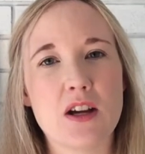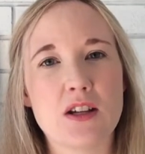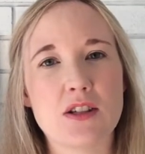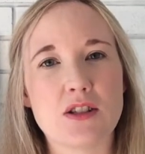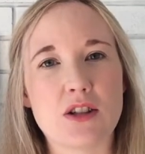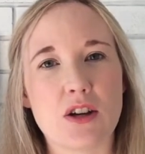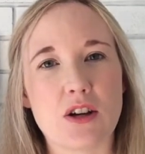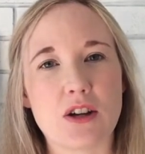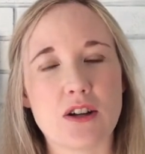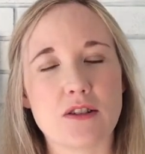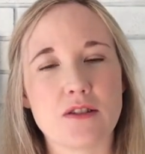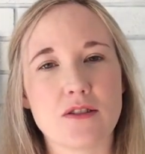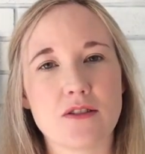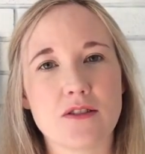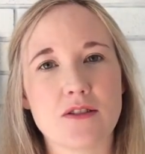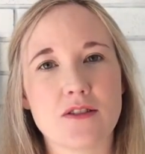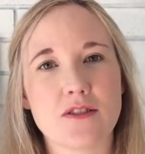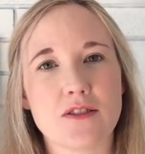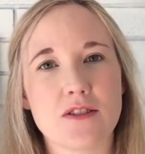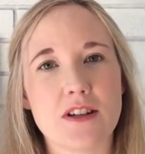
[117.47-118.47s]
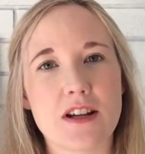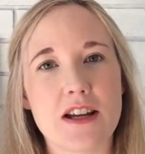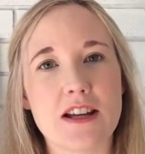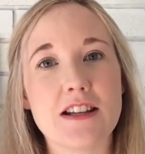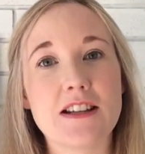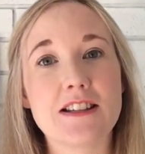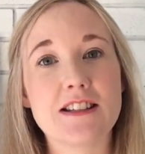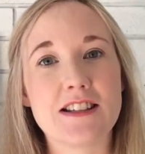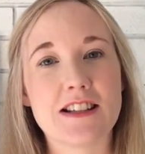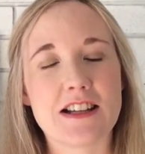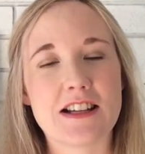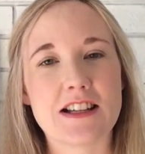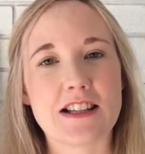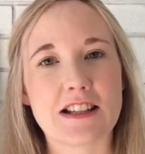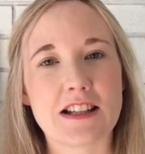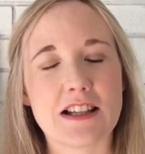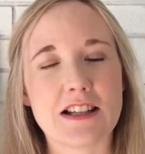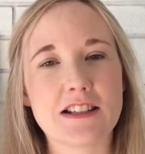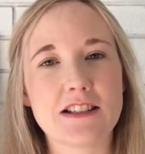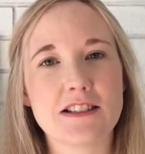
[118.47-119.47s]
So in saying
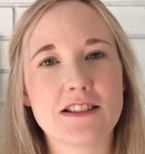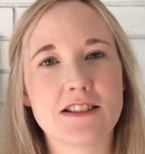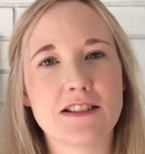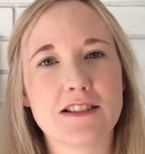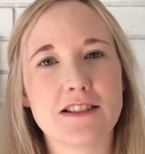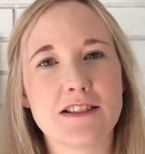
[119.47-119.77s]
that,